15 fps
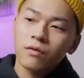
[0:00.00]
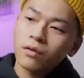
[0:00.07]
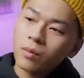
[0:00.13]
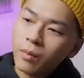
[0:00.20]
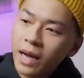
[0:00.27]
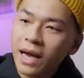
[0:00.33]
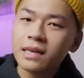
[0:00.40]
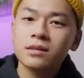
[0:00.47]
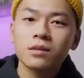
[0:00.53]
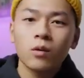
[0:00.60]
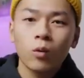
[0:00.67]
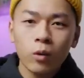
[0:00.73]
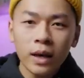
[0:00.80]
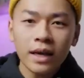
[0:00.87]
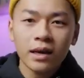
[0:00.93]
for the past
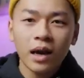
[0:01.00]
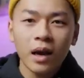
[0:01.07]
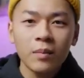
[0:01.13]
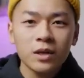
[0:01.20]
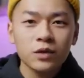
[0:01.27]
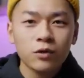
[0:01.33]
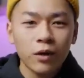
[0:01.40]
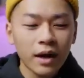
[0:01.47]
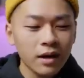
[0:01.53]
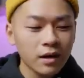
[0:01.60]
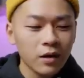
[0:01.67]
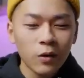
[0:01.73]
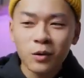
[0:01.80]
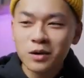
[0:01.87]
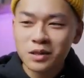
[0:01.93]
week, I've been trying to
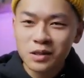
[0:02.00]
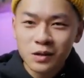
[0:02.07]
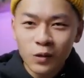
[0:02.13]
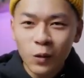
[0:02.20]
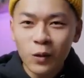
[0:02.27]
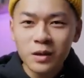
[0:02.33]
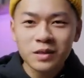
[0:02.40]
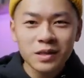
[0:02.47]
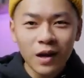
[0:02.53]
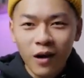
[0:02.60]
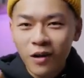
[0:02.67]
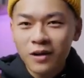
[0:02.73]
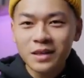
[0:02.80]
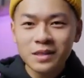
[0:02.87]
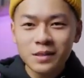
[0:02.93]
go to stores,
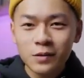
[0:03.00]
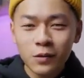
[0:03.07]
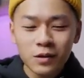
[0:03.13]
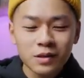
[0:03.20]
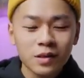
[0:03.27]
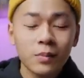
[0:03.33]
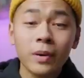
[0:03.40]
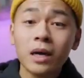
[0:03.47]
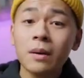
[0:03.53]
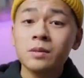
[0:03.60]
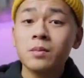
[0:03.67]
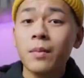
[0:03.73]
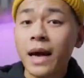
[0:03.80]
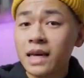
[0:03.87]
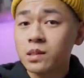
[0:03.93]
calling stores to pick up
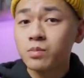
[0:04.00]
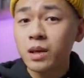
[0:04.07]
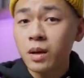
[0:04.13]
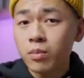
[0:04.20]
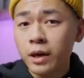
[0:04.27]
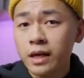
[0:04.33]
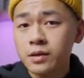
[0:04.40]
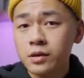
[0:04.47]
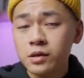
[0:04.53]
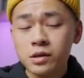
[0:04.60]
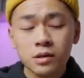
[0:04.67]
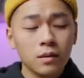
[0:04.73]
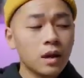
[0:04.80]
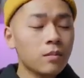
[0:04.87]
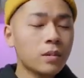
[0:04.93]
some SB
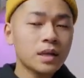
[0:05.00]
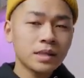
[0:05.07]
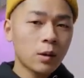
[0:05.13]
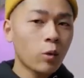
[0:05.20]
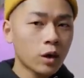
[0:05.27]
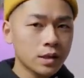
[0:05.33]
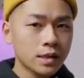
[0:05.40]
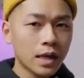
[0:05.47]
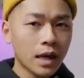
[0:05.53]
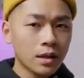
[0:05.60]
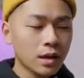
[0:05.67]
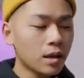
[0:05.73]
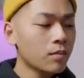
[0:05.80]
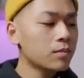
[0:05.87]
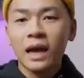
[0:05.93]
Blazers because I want to skate
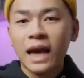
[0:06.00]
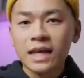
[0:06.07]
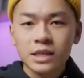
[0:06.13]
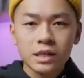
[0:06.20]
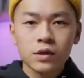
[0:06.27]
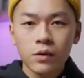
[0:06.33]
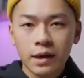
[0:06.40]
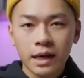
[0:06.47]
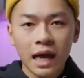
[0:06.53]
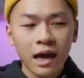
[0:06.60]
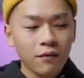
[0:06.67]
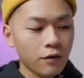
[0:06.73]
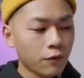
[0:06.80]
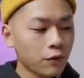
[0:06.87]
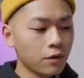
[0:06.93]
them and just so I can
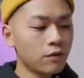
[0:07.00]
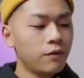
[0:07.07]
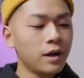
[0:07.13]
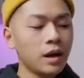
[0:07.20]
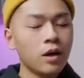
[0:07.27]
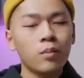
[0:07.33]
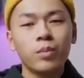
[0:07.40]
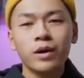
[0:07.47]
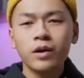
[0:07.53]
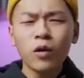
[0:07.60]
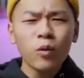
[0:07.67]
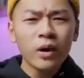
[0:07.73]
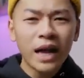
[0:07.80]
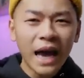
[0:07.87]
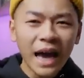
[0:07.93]
have it for the video, but no
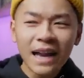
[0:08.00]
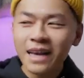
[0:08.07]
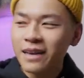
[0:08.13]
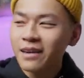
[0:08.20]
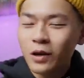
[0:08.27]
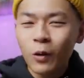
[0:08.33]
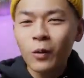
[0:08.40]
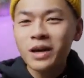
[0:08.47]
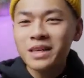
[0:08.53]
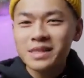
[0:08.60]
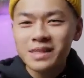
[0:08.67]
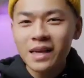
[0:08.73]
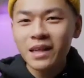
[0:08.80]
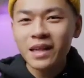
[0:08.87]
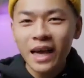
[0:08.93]
one had it. No one is
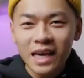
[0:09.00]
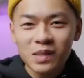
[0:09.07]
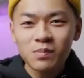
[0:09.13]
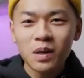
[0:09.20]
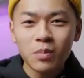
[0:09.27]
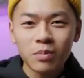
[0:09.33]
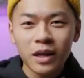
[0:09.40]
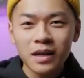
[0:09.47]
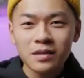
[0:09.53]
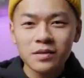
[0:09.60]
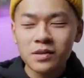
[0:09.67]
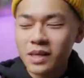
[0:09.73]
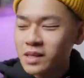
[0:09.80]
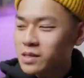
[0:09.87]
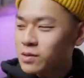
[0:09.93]
selling SB
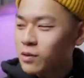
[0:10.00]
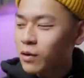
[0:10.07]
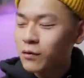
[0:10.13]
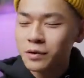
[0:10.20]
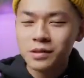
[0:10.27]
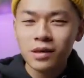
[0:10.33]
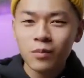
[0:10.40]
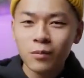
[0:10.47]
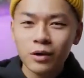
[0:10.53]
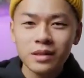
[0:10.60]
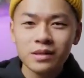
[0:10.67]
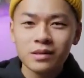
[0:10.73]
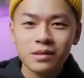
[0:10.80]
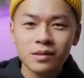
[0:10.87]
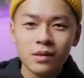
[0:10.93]
Blazers in store for some
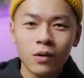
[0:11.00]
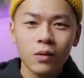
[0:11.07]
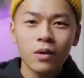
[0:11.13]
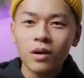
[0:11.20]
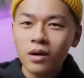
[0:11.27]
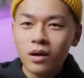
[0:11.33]
reason, so